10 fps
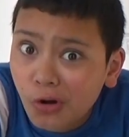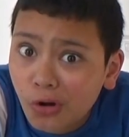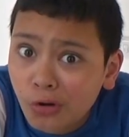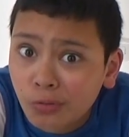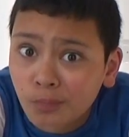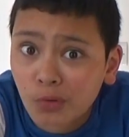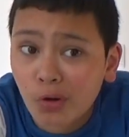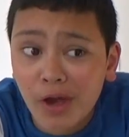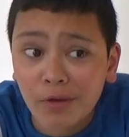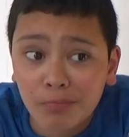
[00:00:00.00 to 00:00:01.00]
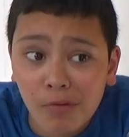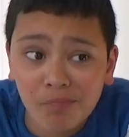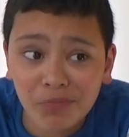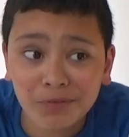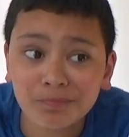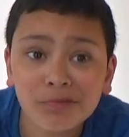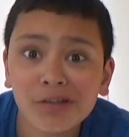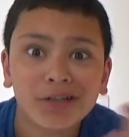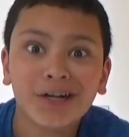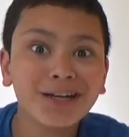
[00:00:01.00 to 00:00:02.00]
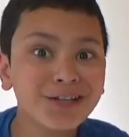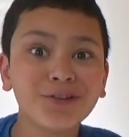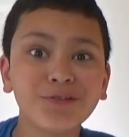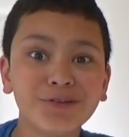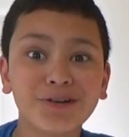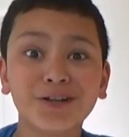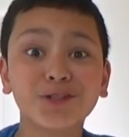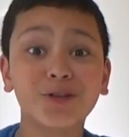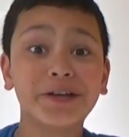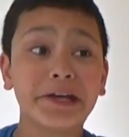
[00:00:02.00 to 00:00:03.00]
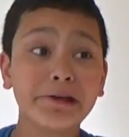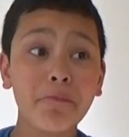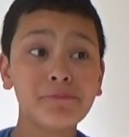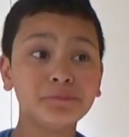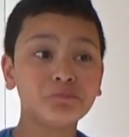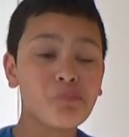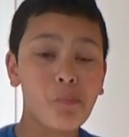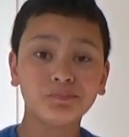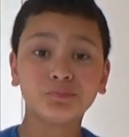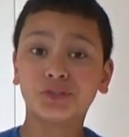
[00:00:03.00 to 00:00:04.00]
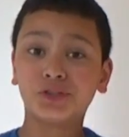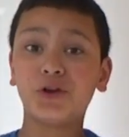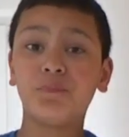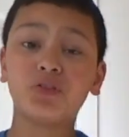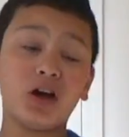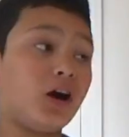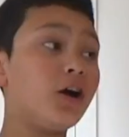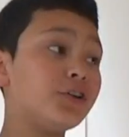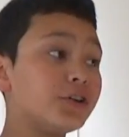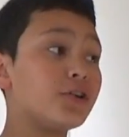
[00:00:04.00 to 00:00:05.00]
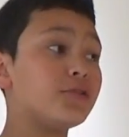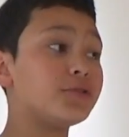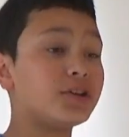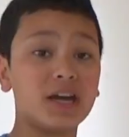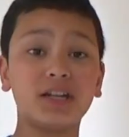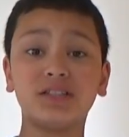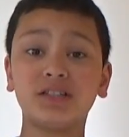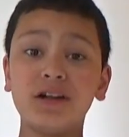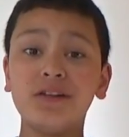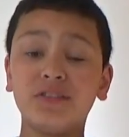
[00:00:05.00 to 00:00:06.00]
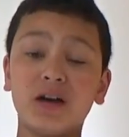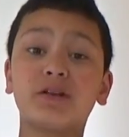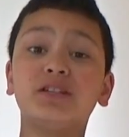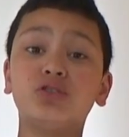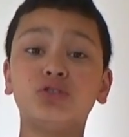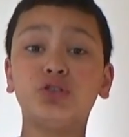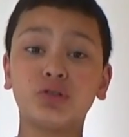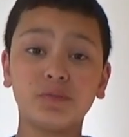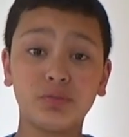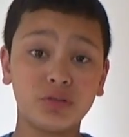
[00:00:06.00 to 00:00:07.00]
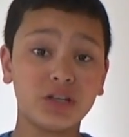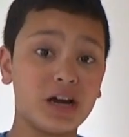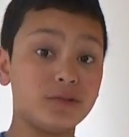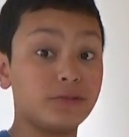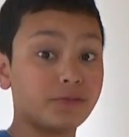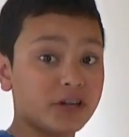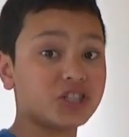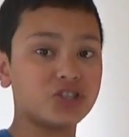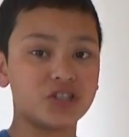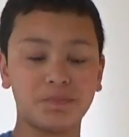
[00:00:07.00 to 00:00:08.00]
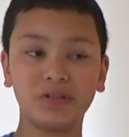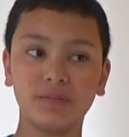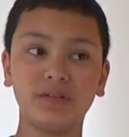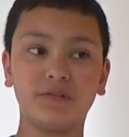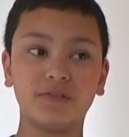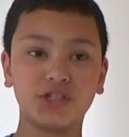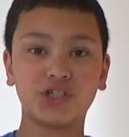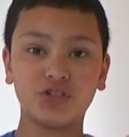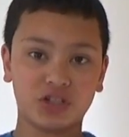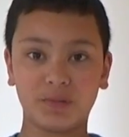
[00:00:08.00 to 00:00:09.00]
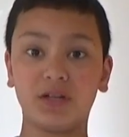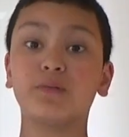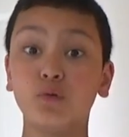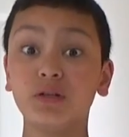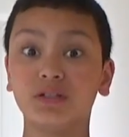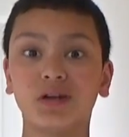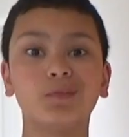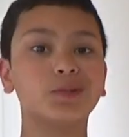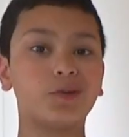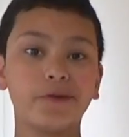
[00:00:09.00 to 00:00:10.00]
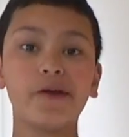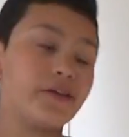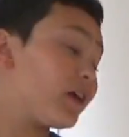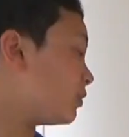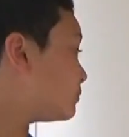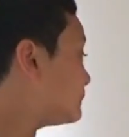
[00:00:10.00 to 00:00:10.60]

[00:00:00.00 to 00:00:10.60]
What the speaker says: Oh, okay. I didn't know you guys were here, so I'm gonna go get the amaretto chocolate pudding out the fridge because I put them in the fridge to speed up cooling time. So yeah.